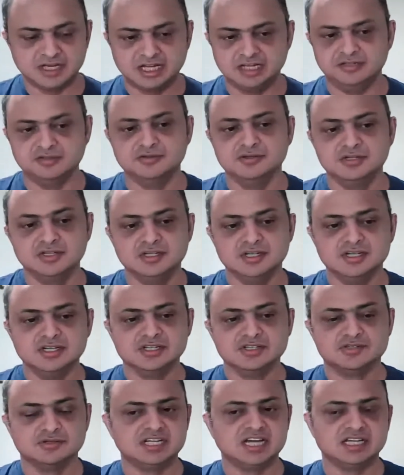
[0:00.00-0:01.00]
So it has to
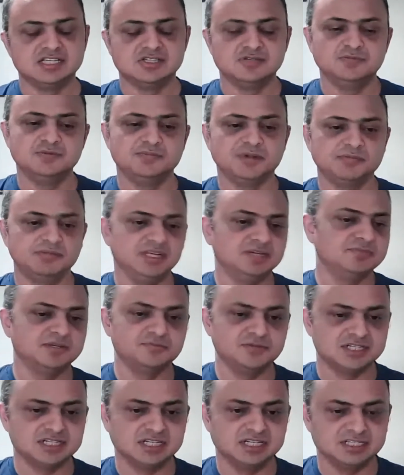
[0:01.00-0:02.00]
be public permissionless
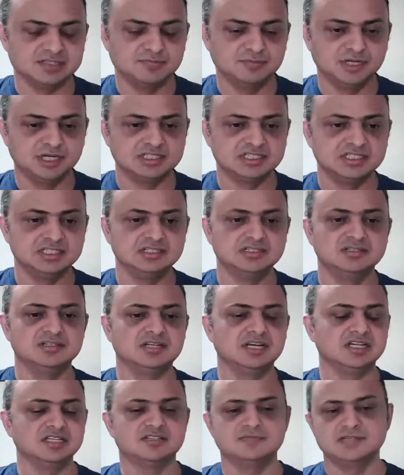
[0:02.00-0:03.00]
blockchain. It
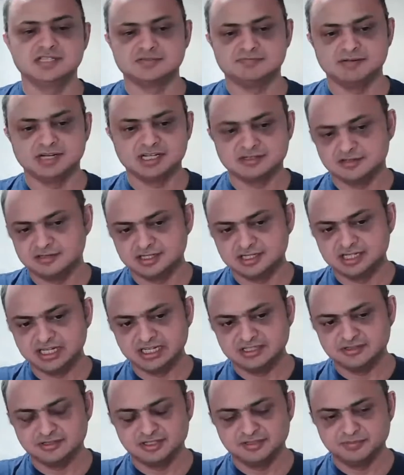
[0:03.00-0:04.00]
has to be smart
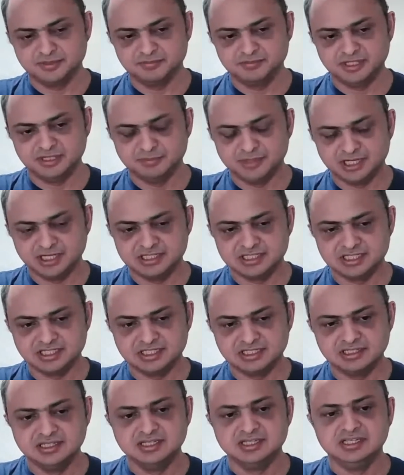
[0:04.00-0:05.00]
contracts on the public
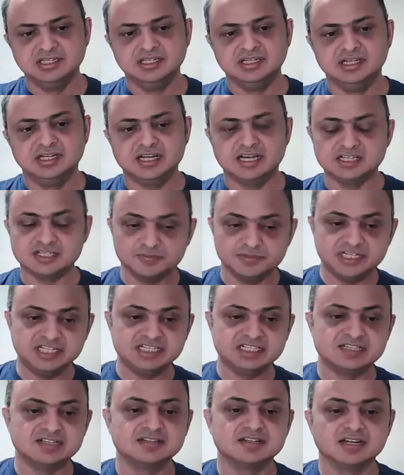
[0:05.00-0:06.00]
blockchain. It has to
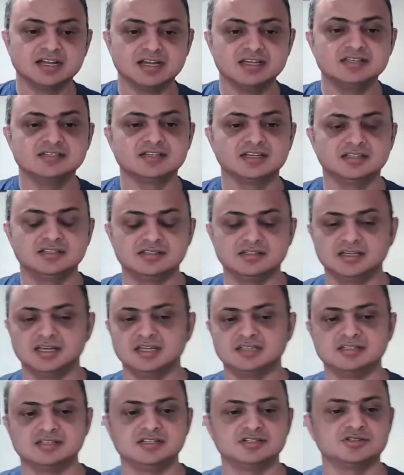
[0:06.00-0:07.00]
be decentralized, as,
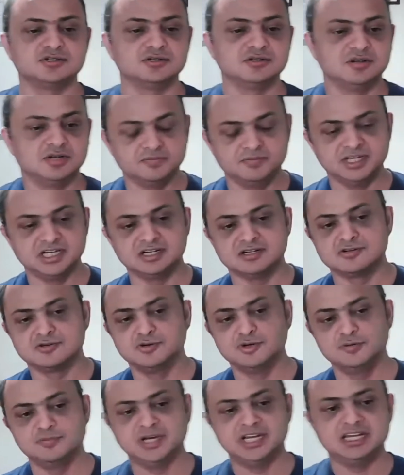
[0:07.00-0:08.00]
as in it should not be
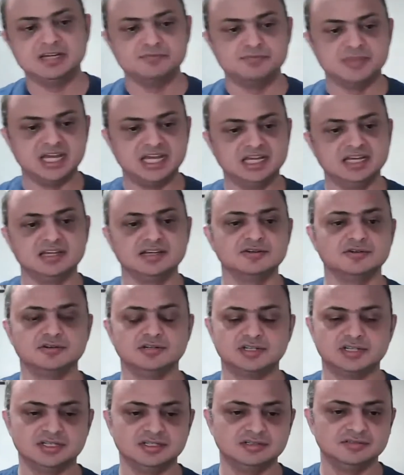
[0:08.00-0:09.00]
controlled by a bank
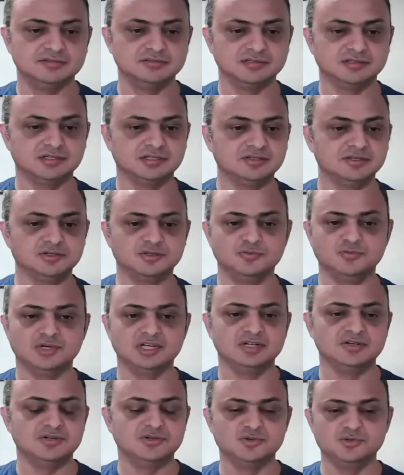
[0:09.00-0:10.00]
or or you know
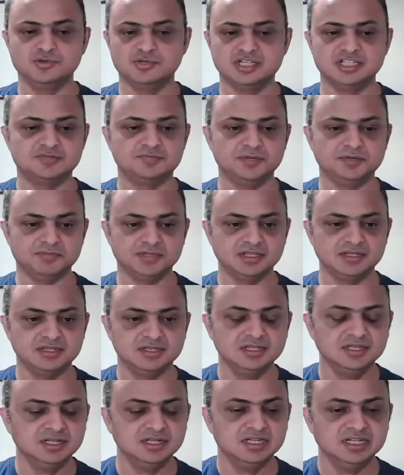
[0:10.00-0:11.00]
one or two rich
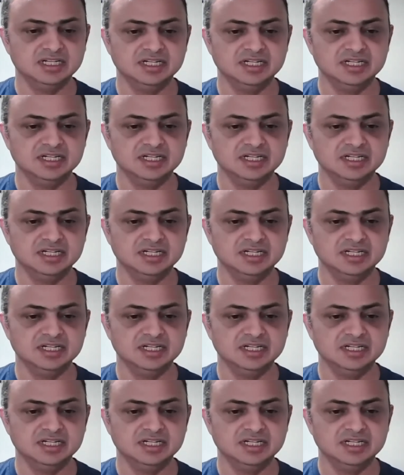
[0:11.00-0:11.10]
people